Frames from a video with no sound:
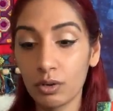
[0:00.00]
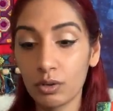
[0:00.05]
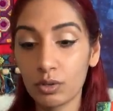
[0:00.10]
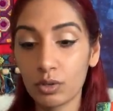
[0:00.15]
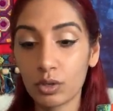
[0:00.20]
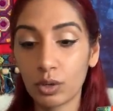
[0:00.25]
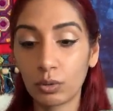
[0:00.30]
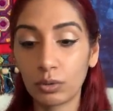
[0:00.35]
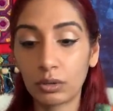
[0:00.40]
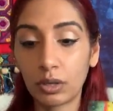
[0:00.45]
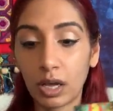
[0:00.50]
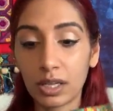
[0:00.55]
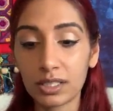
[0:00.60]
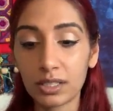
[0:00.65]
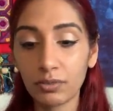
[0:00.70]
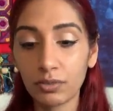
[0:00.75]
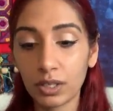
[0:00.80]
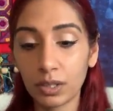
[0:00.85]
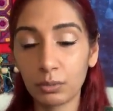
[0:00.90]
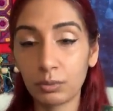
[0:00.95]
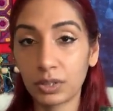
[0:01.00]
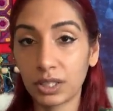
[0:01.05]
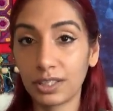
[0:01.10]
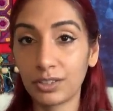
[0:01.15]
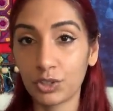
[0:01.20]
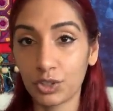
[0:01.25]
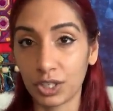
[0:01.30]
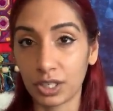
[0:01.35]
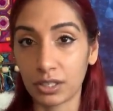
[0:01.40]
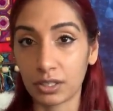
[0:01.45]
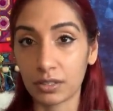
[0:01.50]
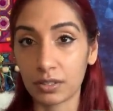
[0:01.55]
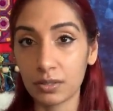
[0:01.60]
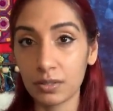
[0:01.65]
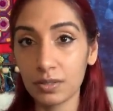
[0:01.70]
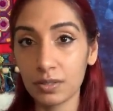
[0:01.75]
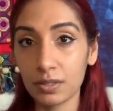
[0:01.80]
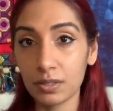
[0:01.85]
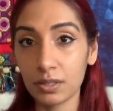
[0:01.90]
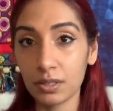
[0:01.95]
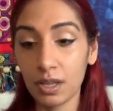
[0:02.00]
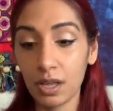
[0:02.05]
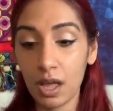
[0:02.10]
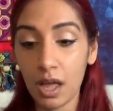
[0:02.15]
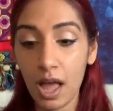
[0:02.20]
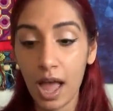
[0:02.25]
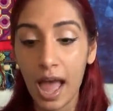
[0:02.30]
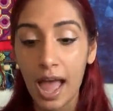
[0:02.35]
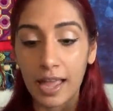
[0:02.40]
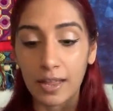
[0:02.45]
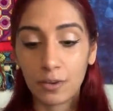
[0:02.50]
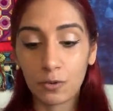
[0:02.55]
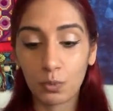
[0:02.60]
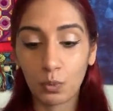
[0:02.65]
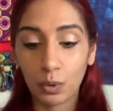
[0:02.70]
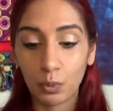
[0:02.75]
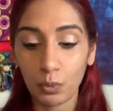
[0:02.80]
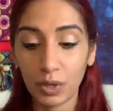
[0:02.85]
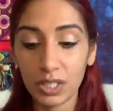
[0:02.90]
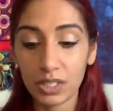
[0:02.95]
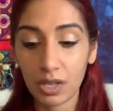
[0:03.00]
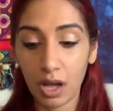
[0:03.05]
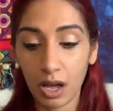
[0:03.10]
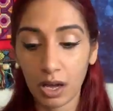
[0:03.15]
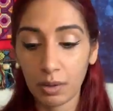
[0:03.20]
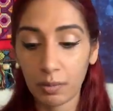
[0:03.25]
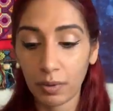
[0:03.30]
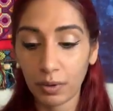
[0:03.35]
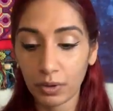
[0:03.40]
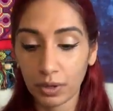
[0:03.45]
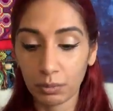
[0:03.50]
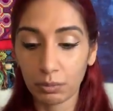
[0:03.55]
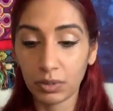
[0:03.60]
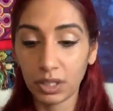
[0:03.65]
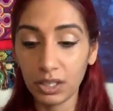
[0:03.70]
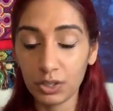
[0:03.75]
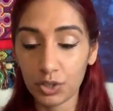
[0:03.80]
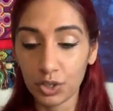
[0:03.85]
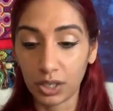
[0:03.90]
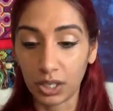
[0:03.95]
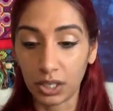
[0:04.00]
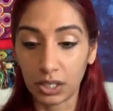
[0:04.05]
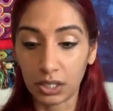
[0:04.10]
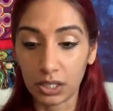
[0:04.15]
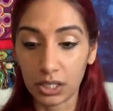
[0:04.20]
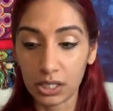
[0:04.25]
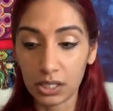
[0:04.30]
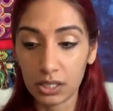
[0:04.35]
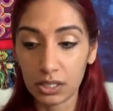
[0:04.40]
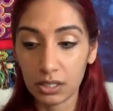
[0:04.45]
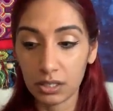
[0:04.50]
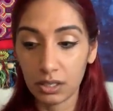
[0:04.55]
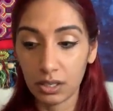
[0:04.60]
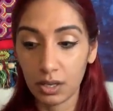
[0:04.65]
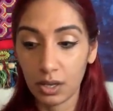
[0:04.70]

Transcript: So lots of completions. And when we talk about completions,